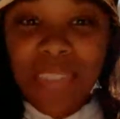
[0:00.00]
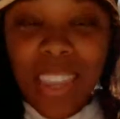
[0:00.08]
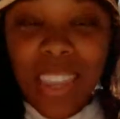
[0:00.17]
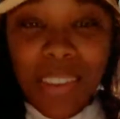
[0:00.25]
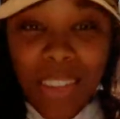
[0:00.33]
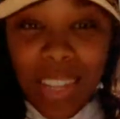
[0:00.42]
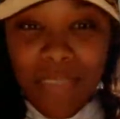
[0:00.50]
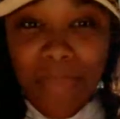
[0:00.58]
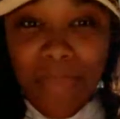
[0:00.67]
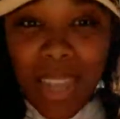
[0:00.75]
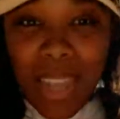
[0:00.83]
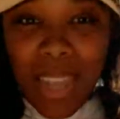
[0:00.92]
And if I live
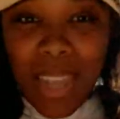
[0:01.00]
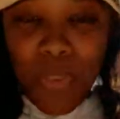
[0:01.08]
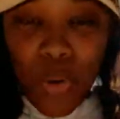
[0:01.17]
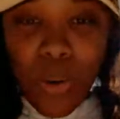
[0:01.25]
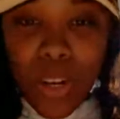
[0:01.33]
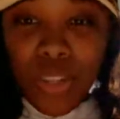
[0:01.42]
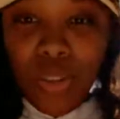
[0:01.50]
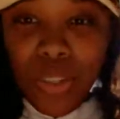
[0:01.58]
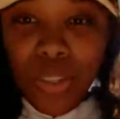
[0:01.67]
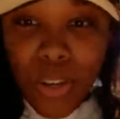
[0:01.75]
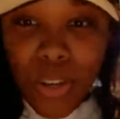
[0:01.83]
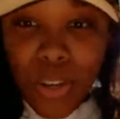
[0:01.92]
my life according to a
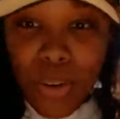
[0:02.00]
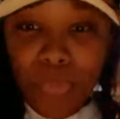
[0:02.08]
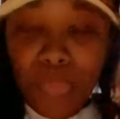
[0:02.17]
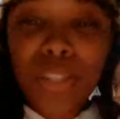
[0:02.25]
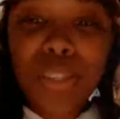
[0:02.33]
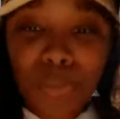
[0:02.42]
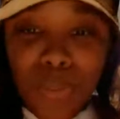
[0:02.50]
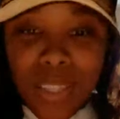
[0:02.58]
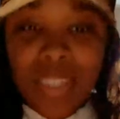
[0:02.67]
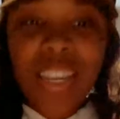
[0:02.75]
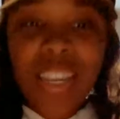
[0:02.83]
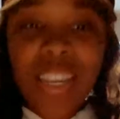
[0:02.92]
certain principle and
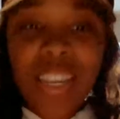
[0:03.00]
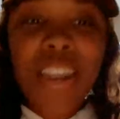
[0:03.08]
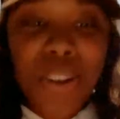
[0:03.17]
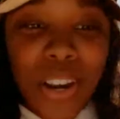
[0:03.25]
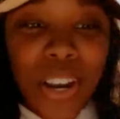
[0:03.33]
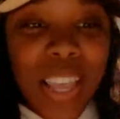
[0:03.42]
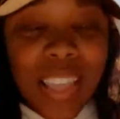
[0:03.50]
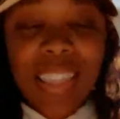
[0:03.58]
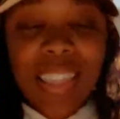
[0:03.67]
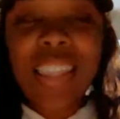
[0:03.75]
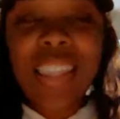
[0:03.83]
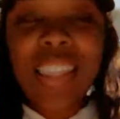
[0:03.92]
standard,
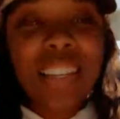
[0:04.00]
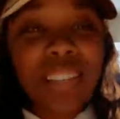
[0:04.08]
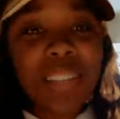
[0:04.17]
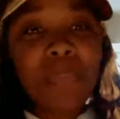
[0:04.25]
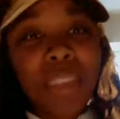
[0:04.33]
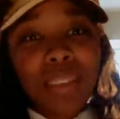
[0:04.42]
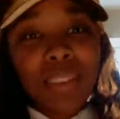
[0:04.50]
then that's just me.